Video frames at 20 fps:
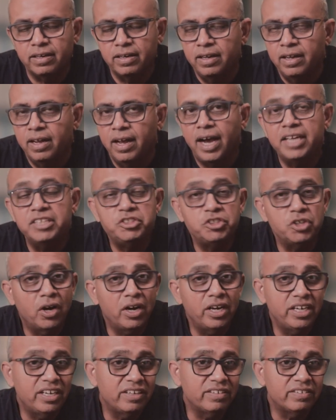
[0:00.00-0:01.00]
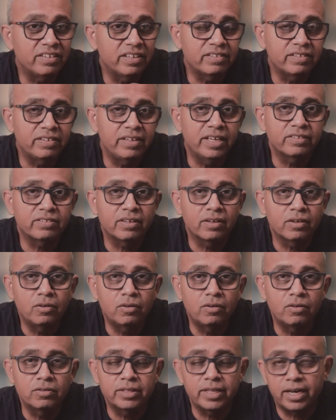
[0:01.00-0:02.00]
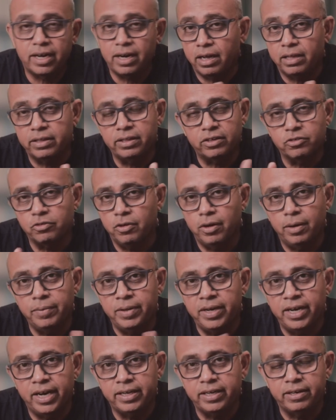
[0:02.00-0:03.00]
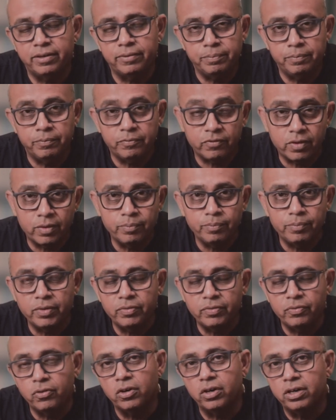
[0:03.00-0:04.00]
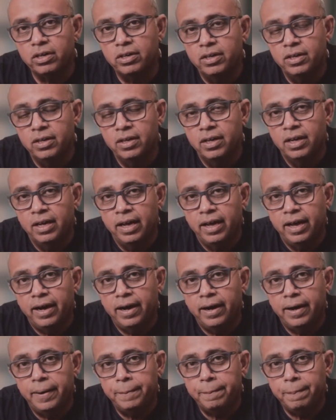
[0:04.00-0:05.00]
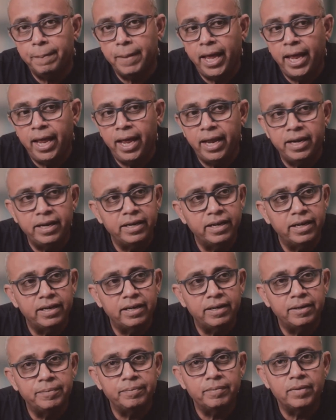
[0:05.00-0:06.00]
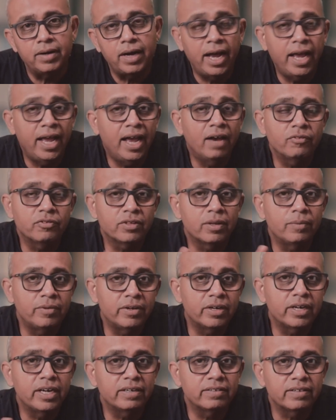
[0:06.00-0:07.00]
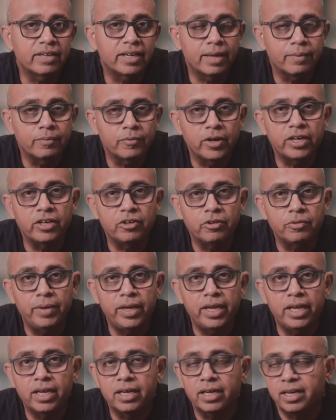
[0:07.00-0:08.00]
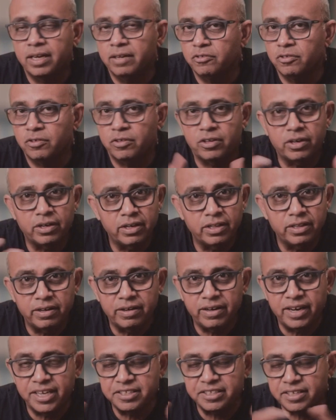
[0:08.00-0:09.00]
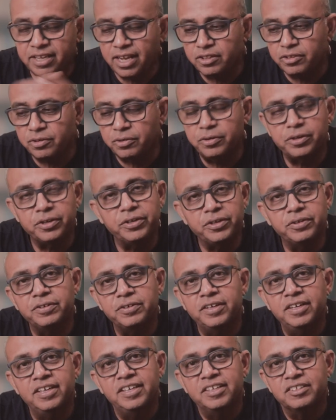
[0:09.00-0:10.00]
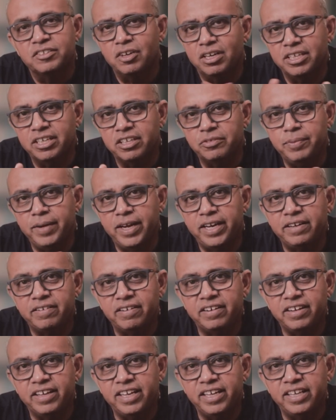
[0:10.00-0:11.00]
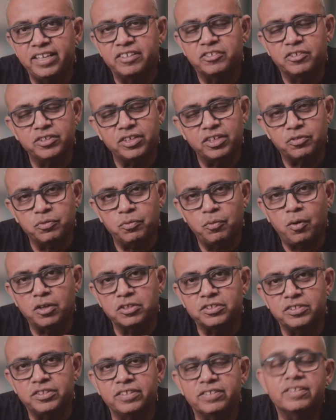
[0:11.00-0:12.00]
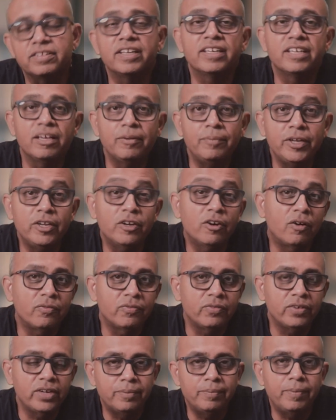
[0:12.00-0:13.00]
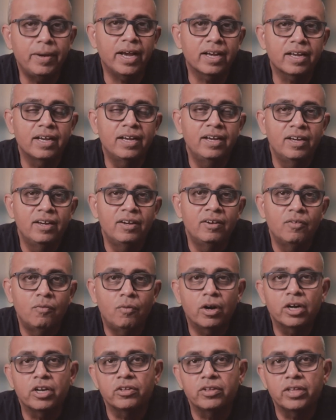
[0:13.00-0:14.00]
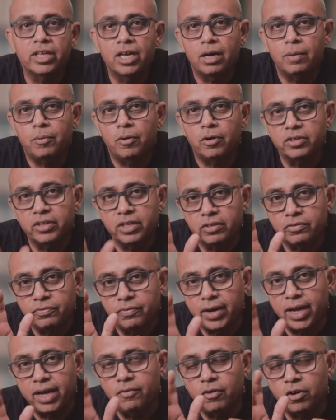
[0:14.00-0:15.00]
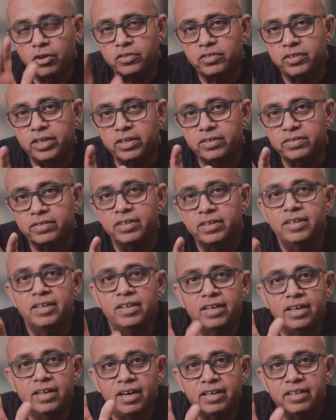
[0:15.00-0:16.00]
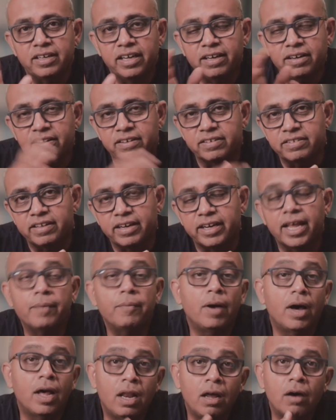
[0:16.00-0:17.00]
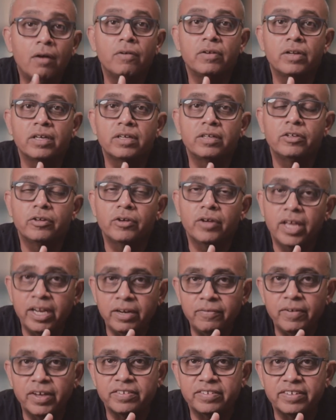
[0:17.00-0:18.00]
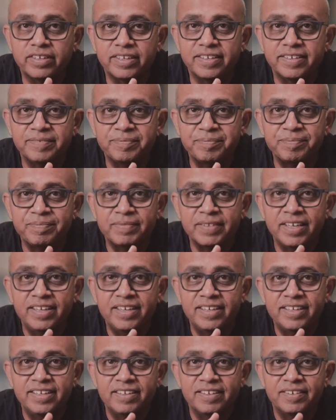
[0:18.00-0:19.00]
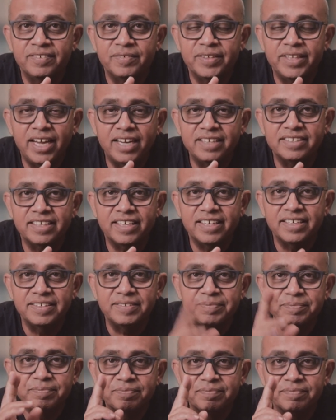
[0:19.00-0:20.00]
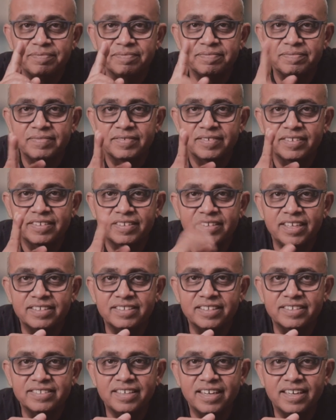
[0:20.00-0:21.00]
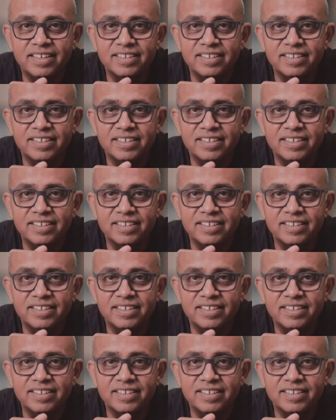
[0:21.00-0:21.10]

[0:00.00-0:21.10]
joined it 6 days ago. There are others who have been at it from before. I have some trades that I'm going to make, and I want to run the rationale through to you. So it'll just be entertaining. So just watch this and give me your feedback, what you think about these five or six tickers that I'm allowed to invest in. With that said, let's get started.